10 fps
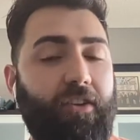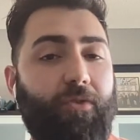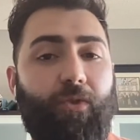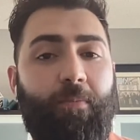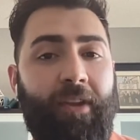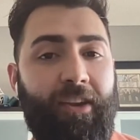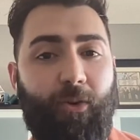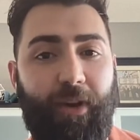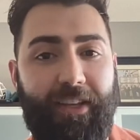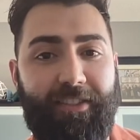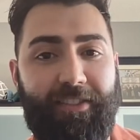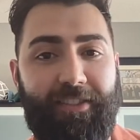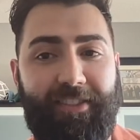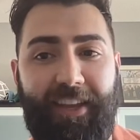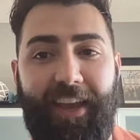and you do a mini quiz
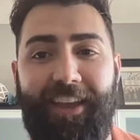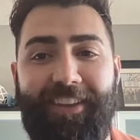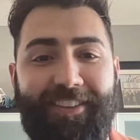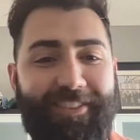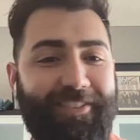to say,